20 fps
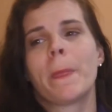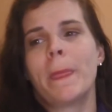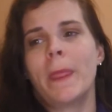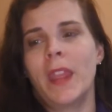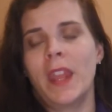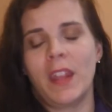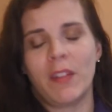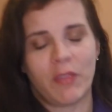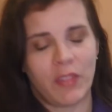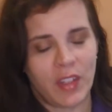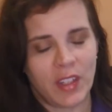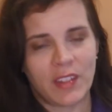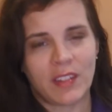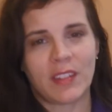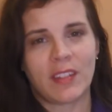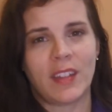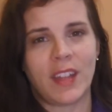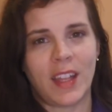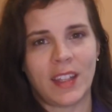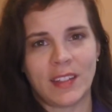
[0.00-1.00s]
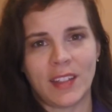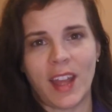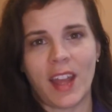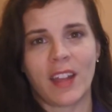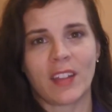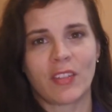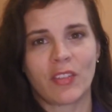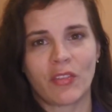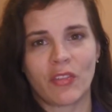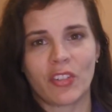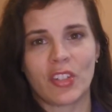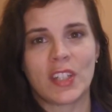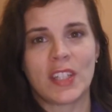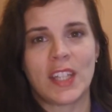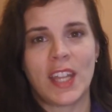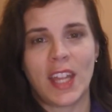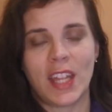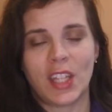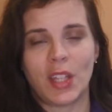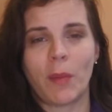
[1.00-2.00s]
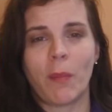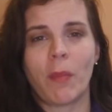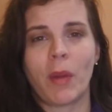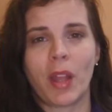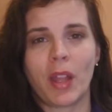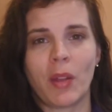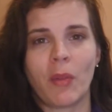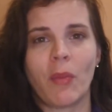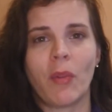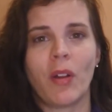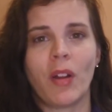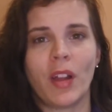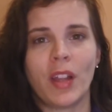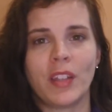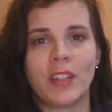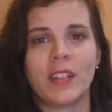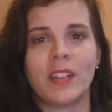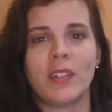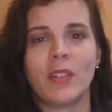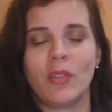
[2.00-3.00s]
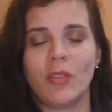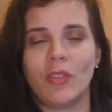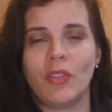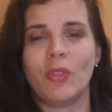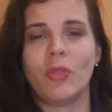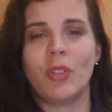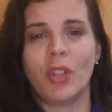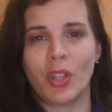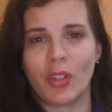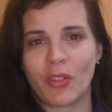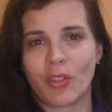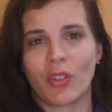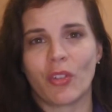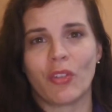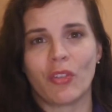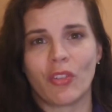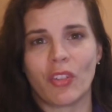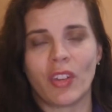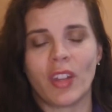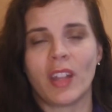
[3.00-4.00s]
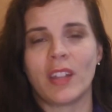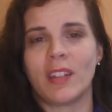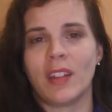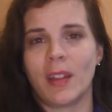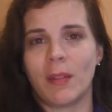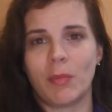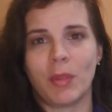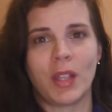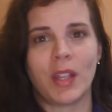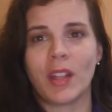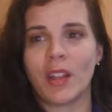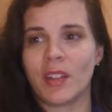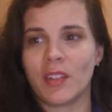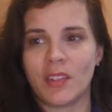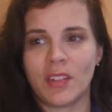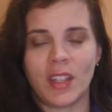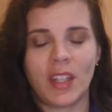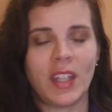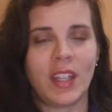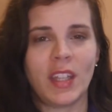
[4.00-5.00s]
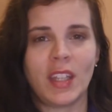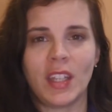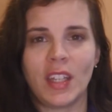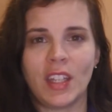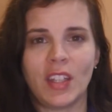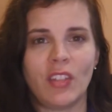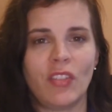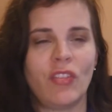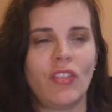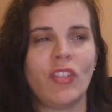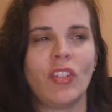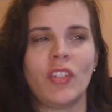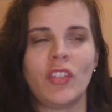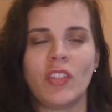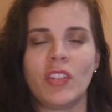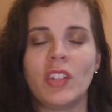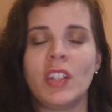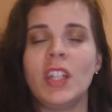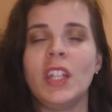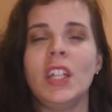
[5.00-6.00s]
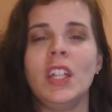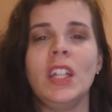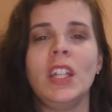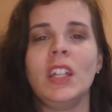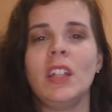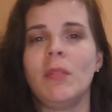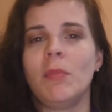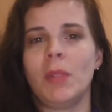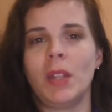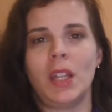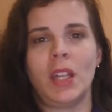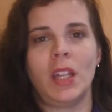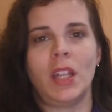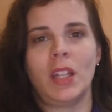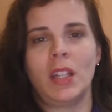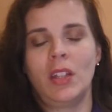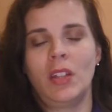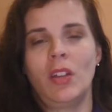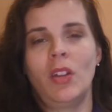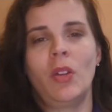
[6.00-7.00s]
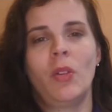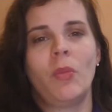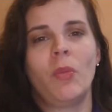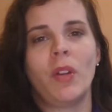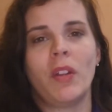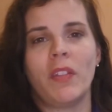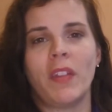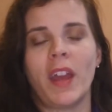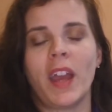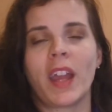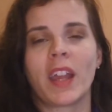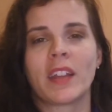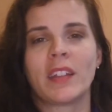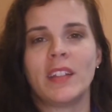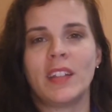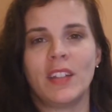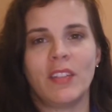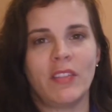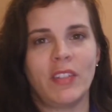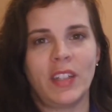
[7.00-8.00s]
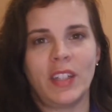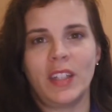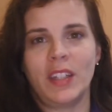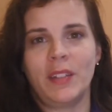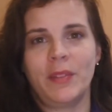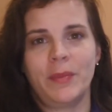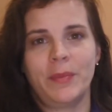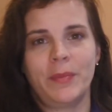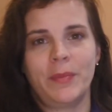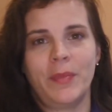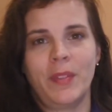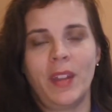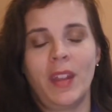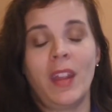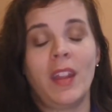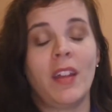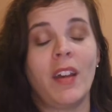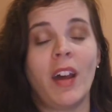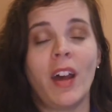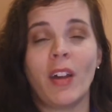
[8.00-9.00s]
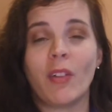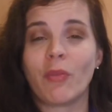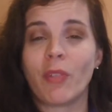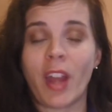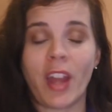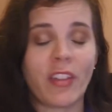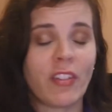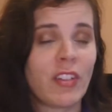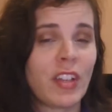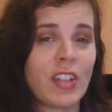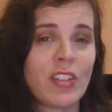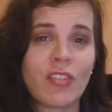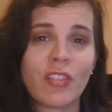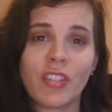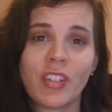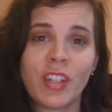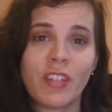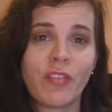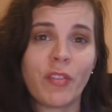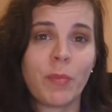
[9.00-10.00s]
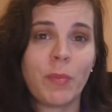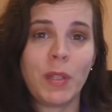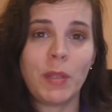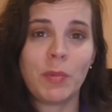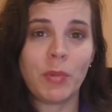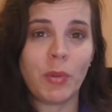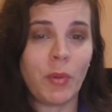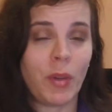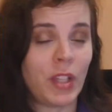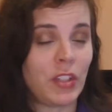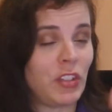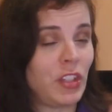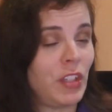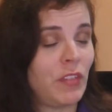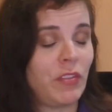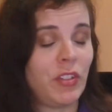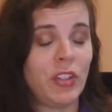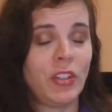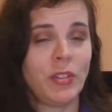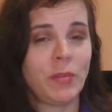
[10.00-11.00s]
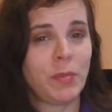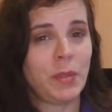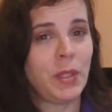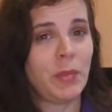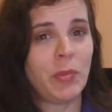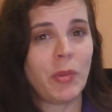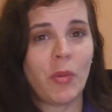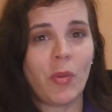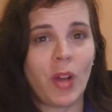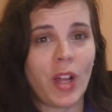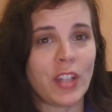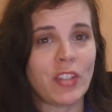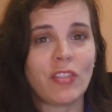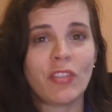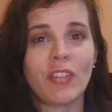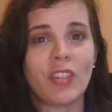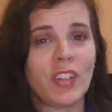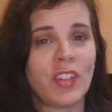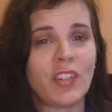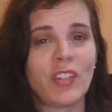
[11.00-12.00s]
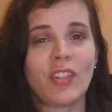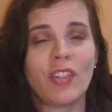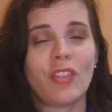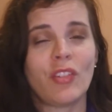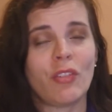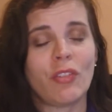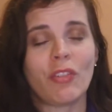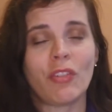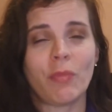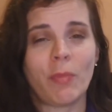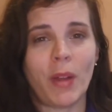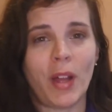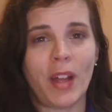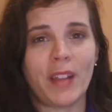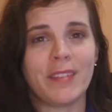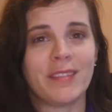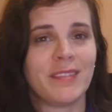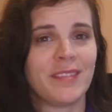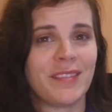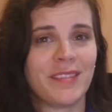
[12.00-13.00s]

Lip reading: if it's that tax-free day, you might want to do an excursion that day because it is just teeming with activity. Rather interesting for people watching. If you're a people watcher, this is your spot.